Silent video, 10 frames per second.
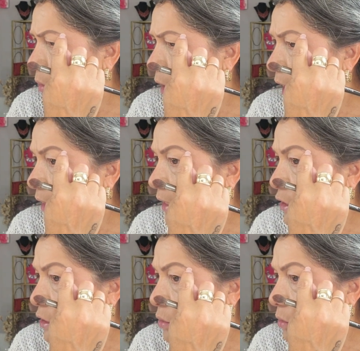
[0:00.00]
let
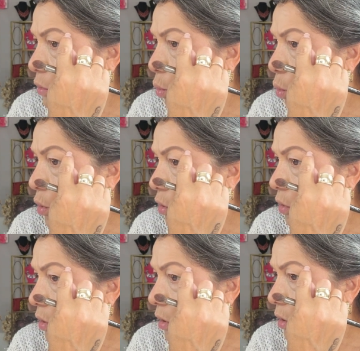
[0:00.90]
this
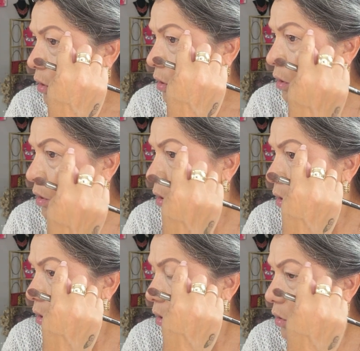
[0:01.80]
corner,
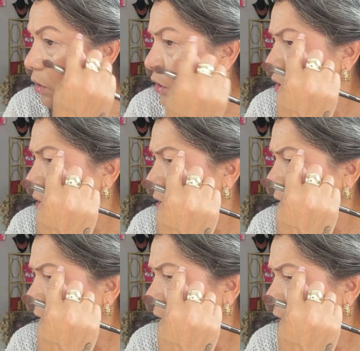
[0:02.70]
this
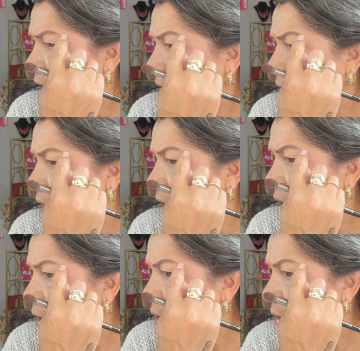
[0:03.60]
tail
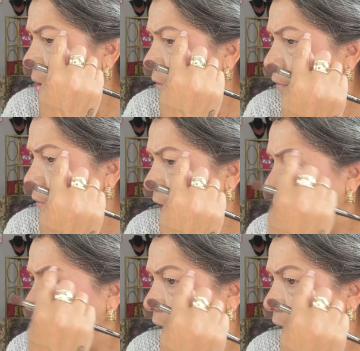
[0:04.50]
there fade